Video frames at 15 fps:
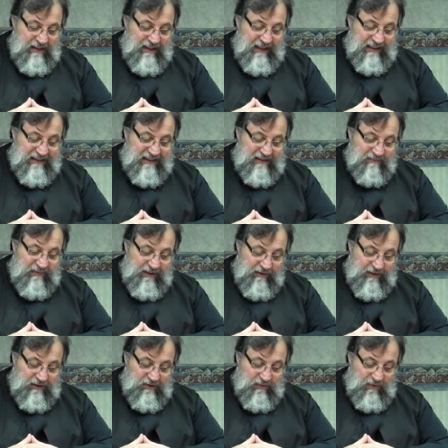is
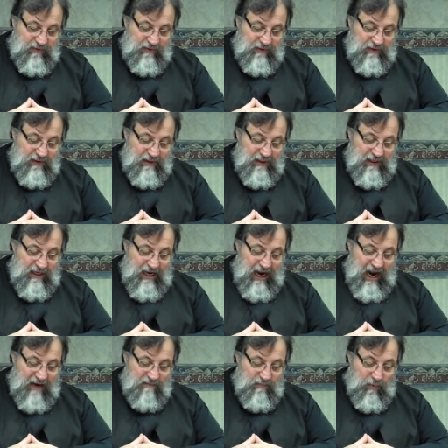spiritual
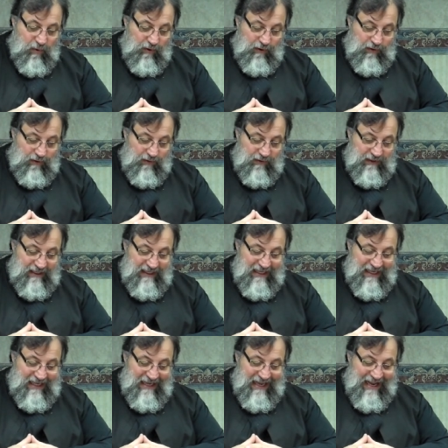and moral.
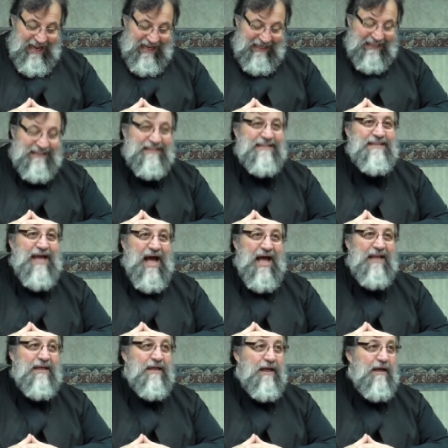It is
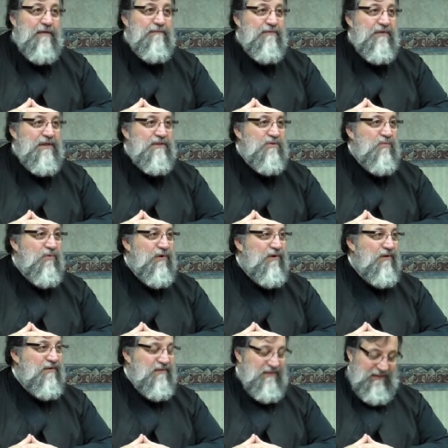not of this
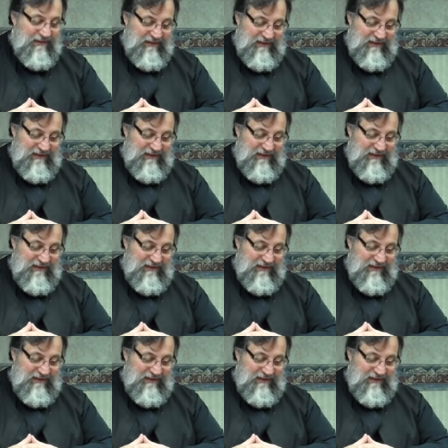world.